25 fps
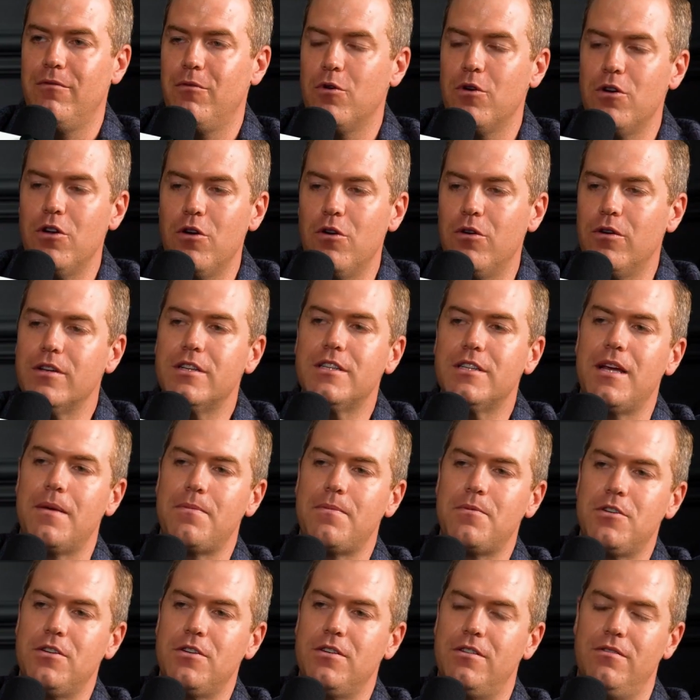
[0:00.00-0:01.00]
We're no
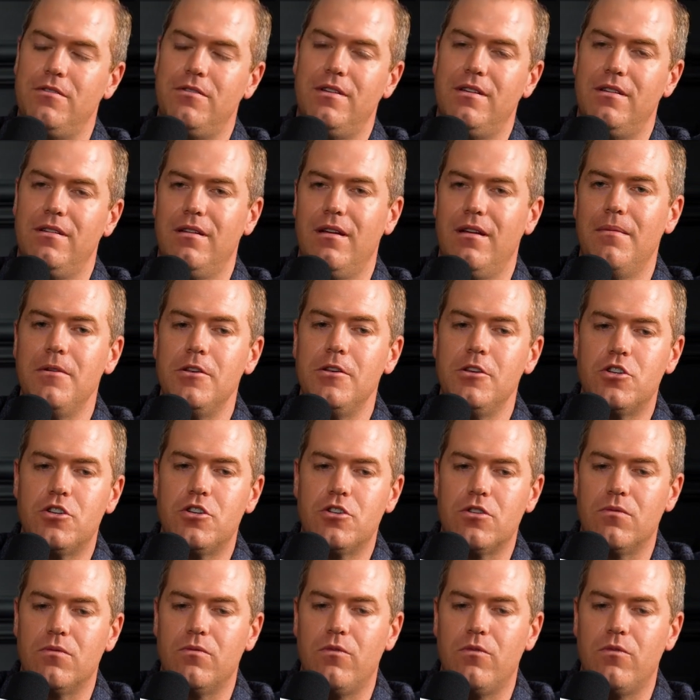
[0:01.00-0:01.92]
exception to it. I mean, sure,